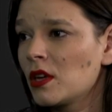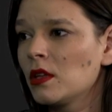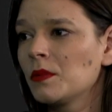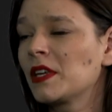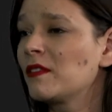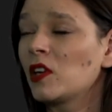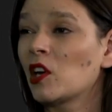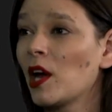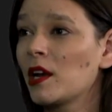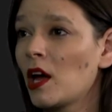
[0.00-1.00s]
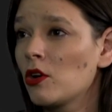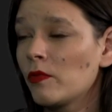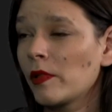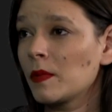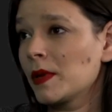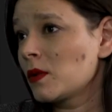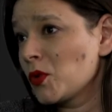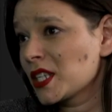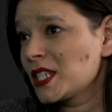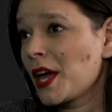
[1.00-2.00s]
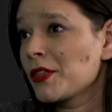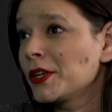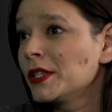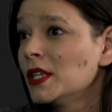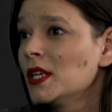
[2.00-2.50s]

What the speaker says: and then we can figure out how hopefully we can work together